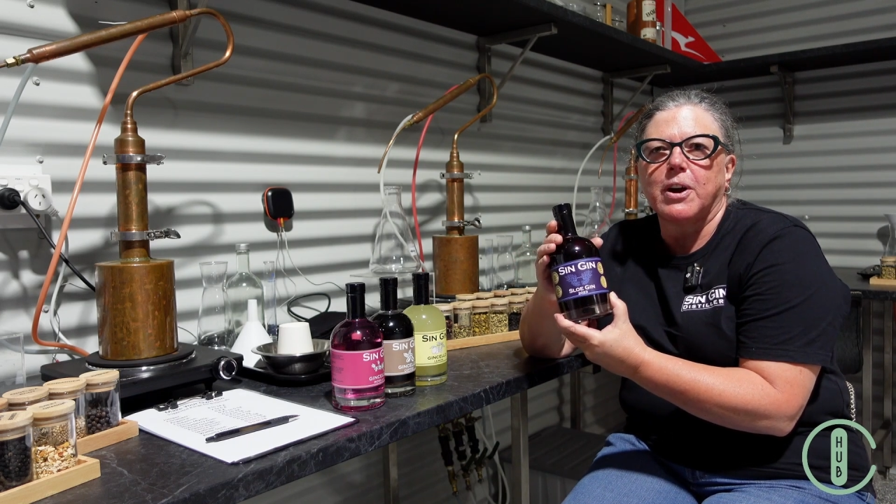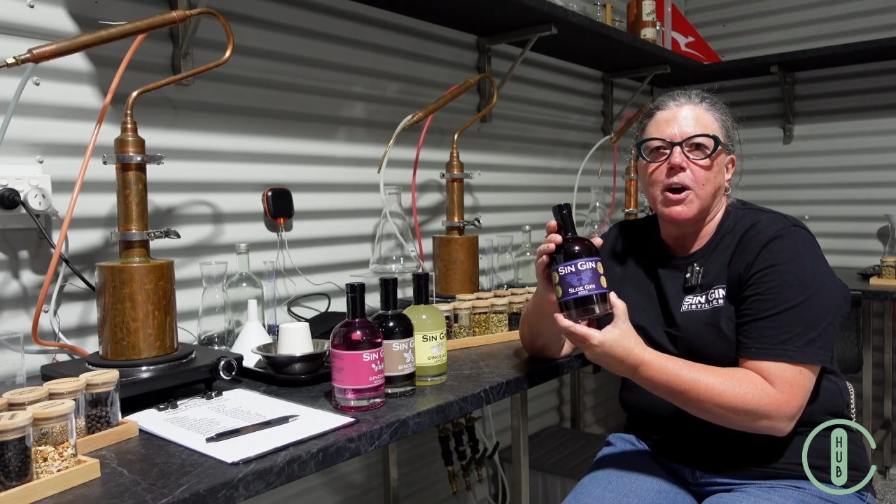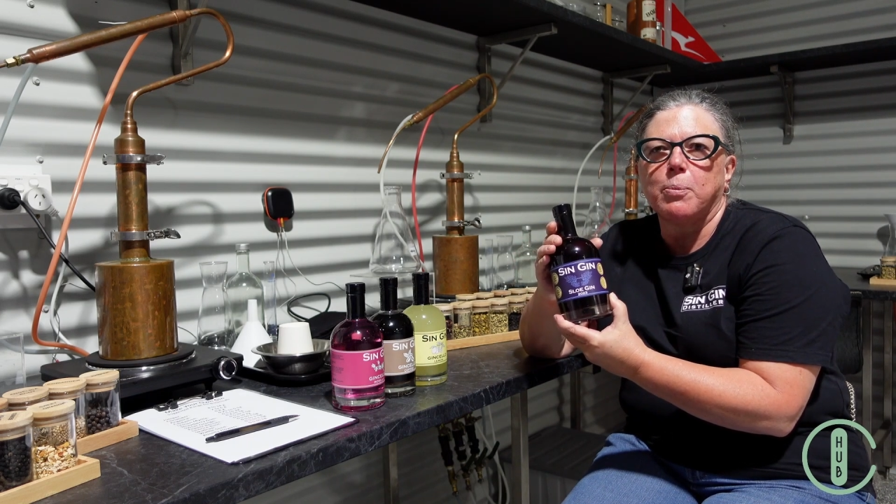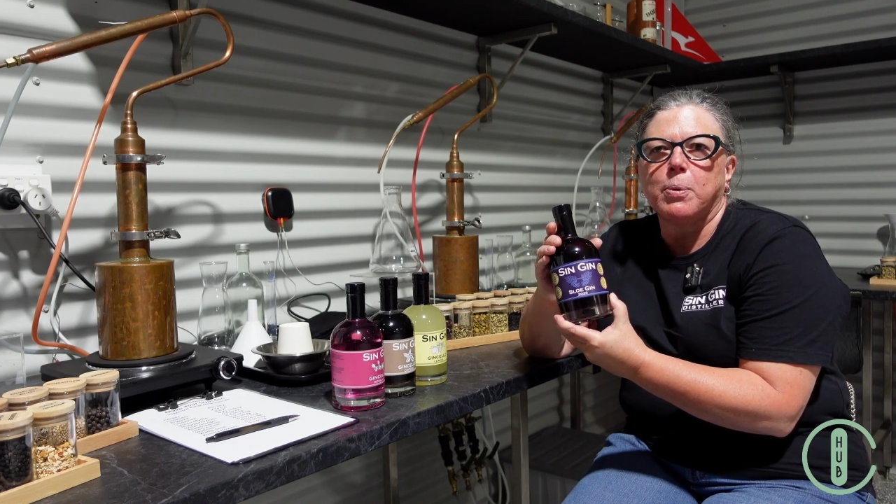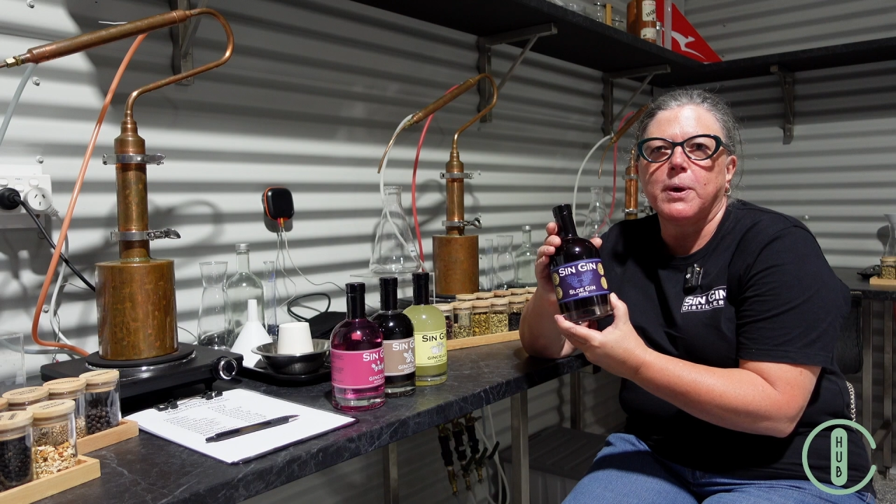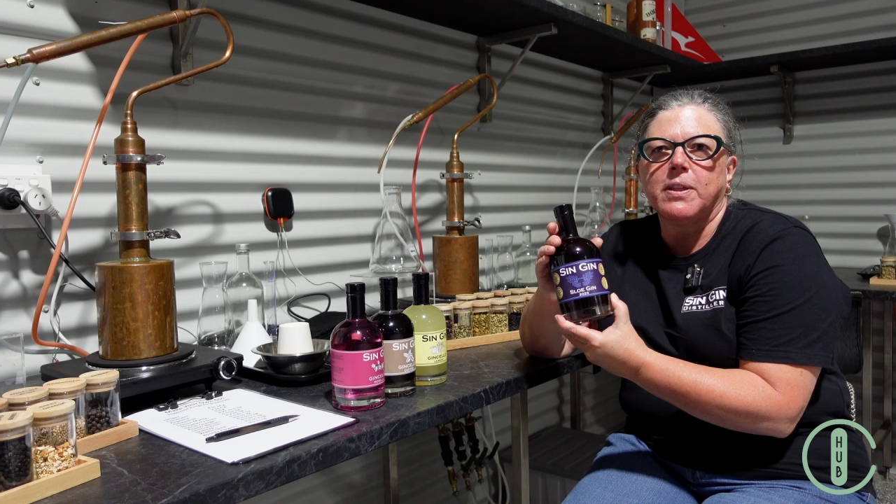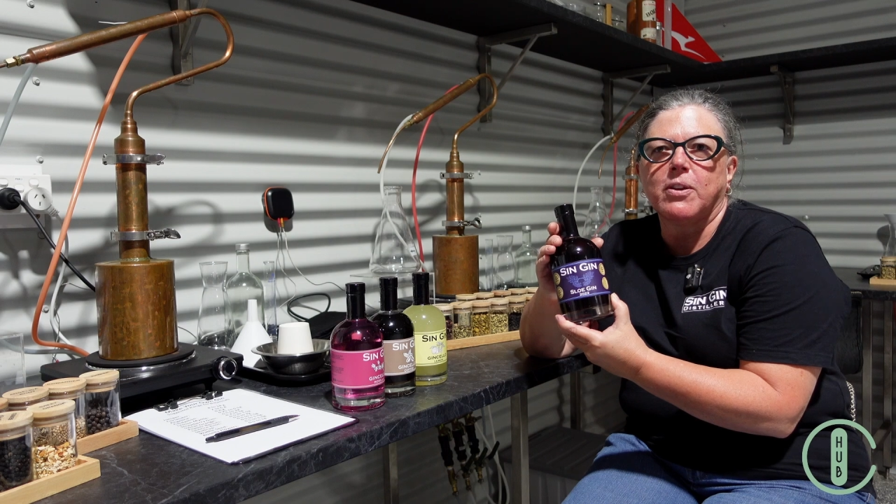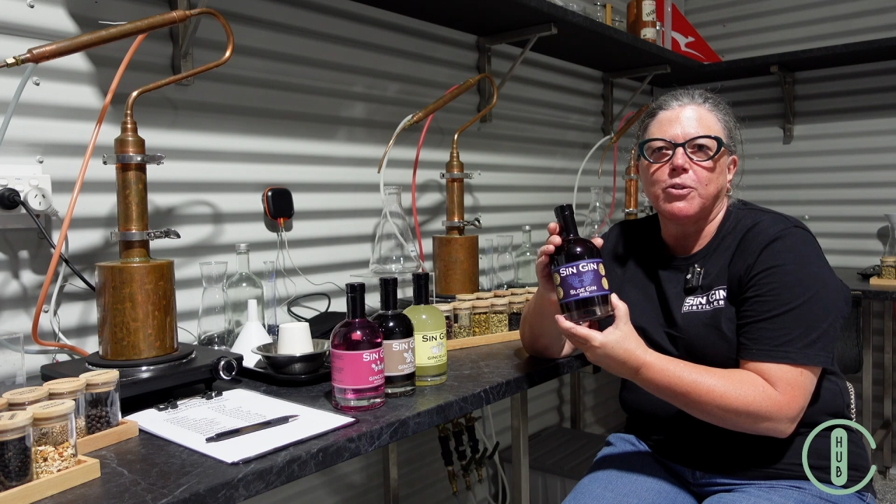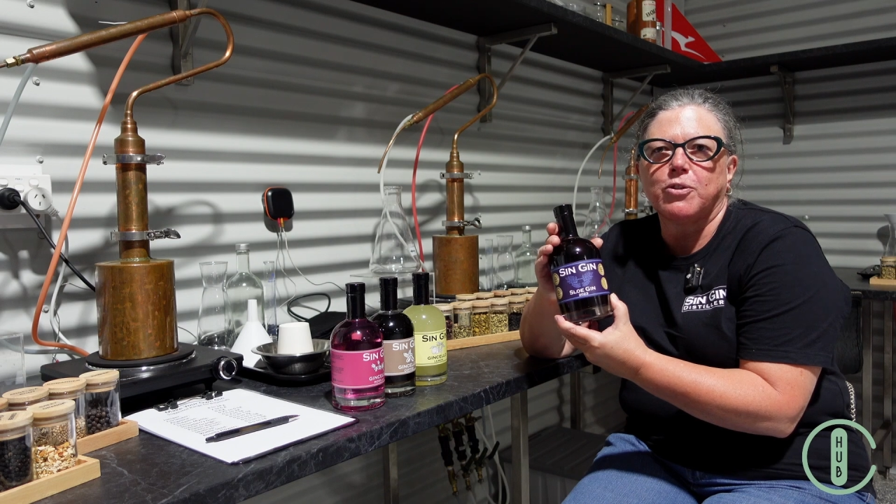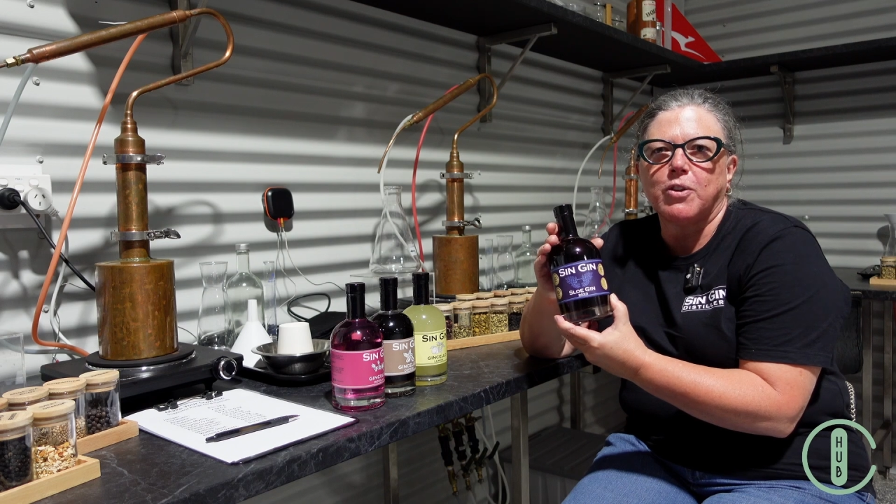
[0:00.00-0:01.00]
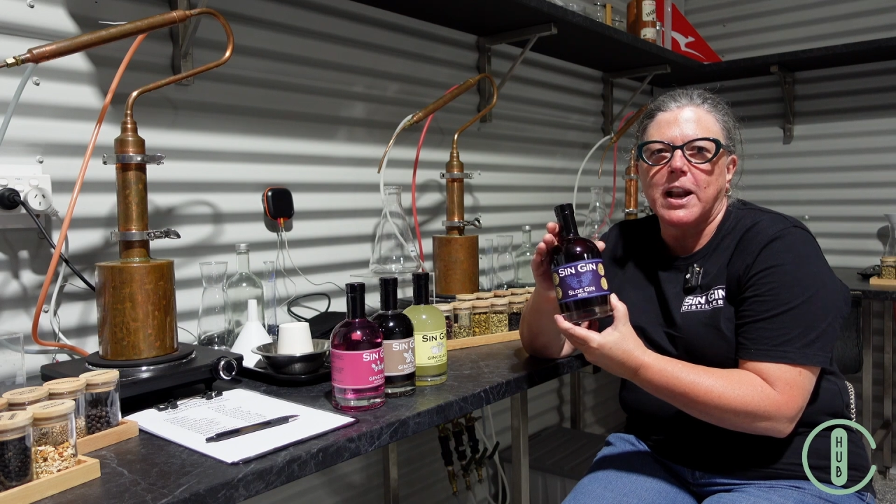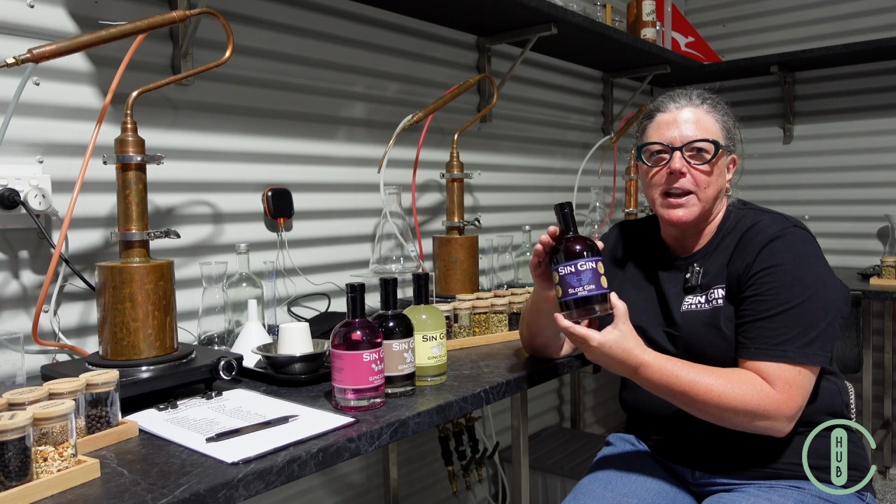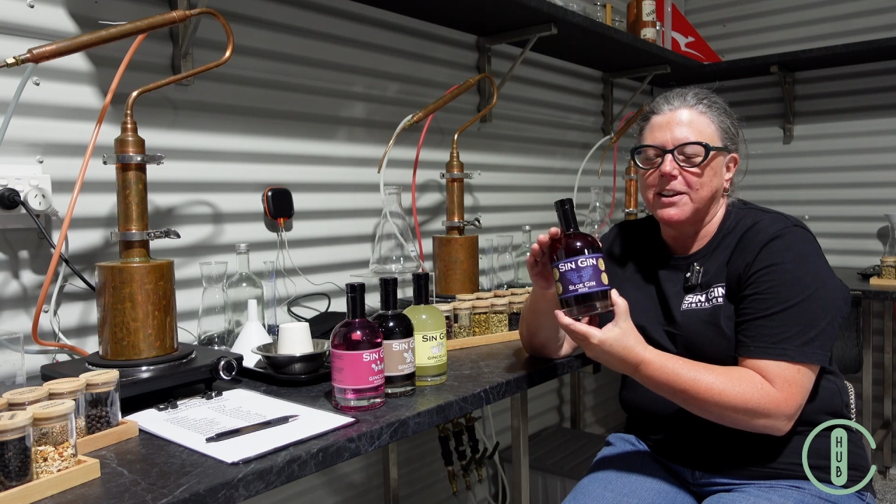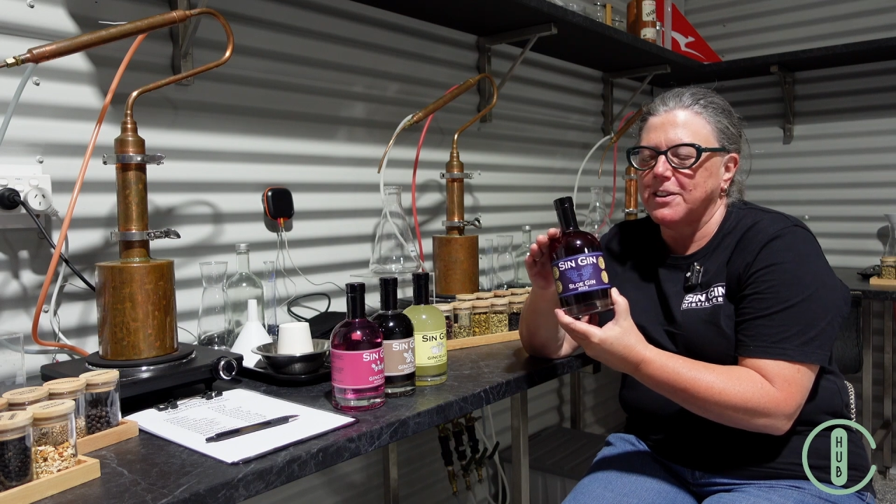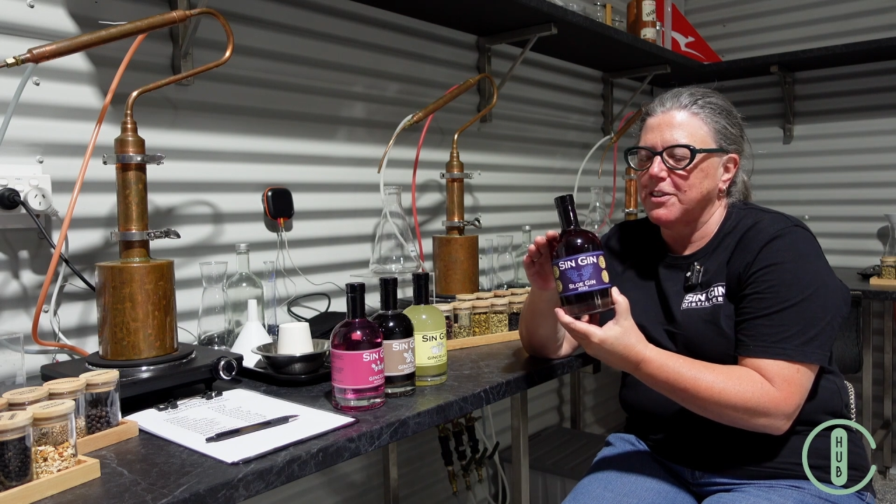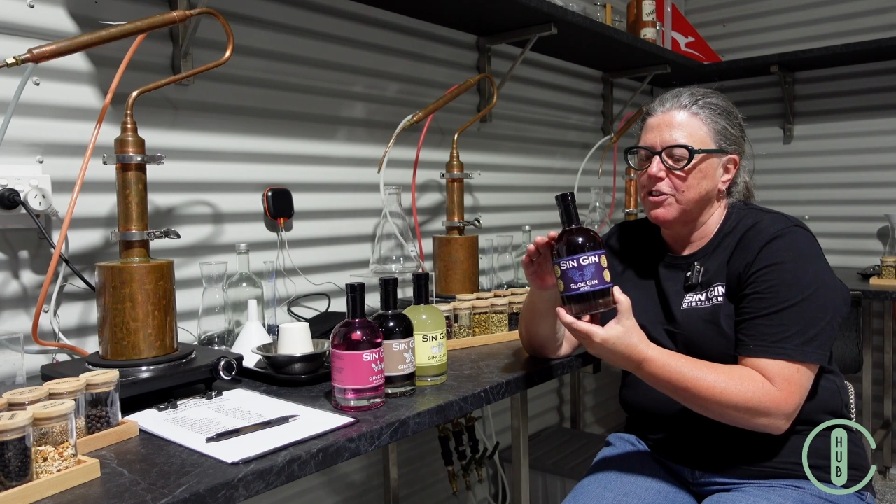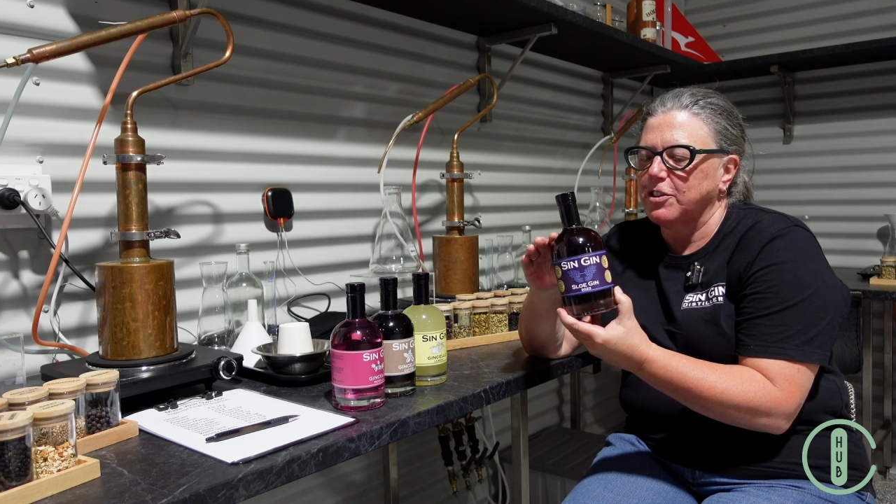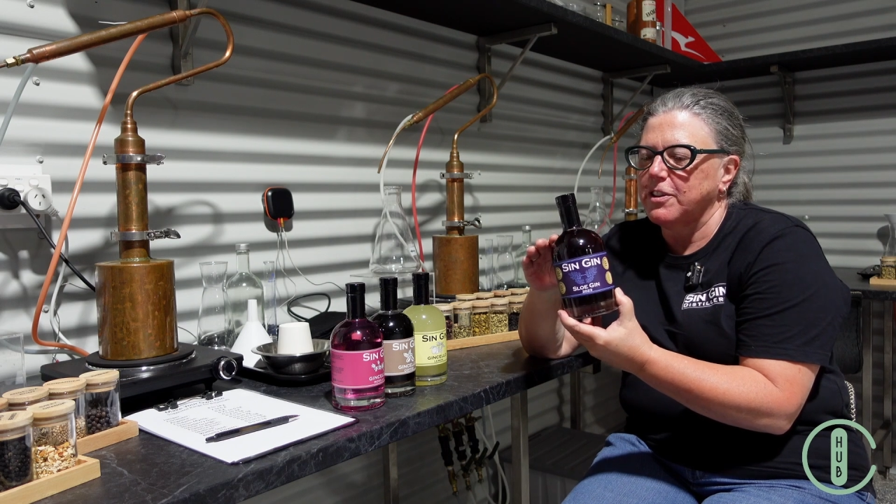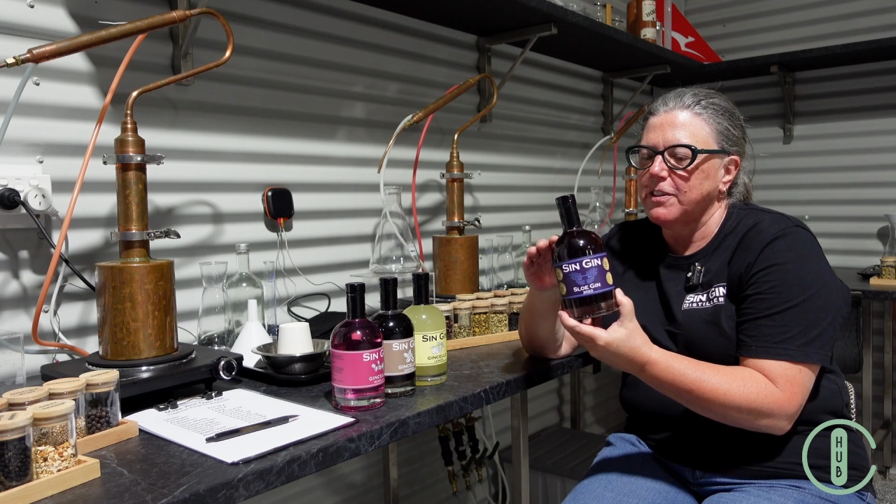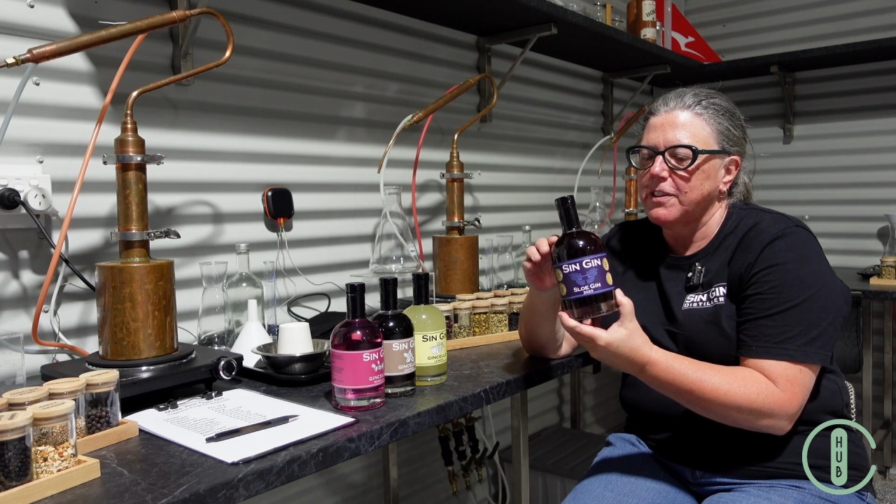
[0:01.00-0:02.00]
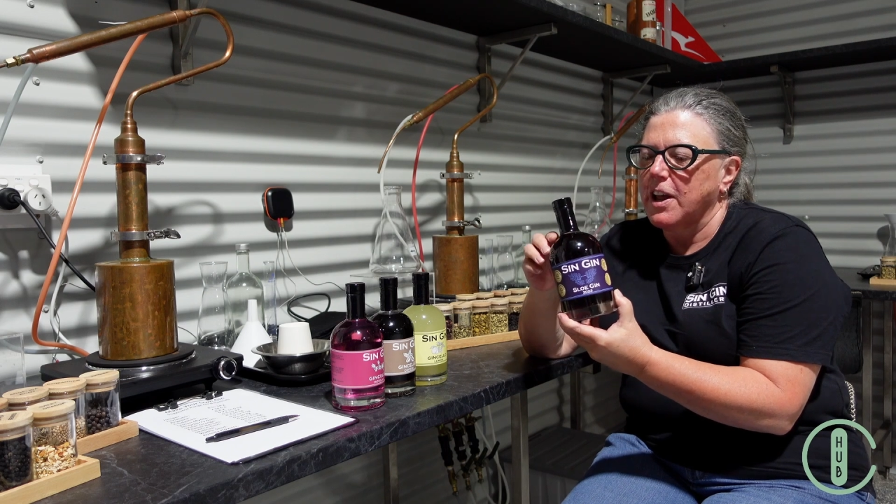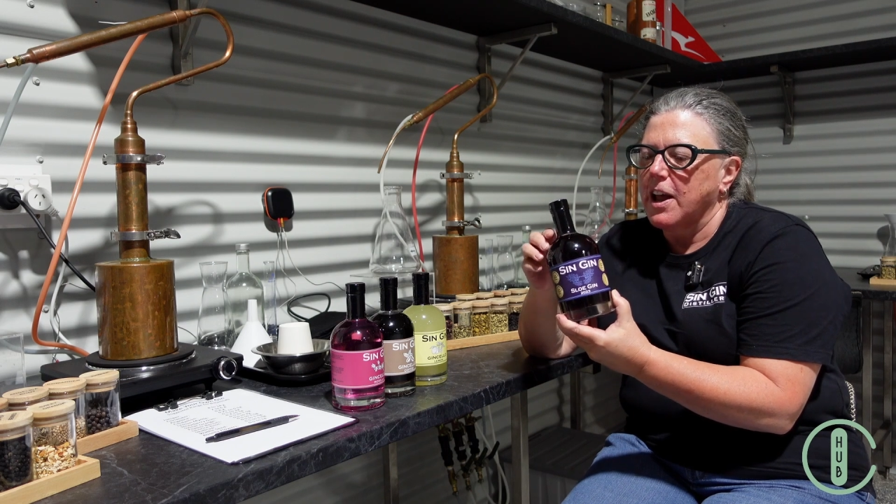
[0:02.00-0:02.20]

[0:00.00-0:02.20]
cope with Australian conditions,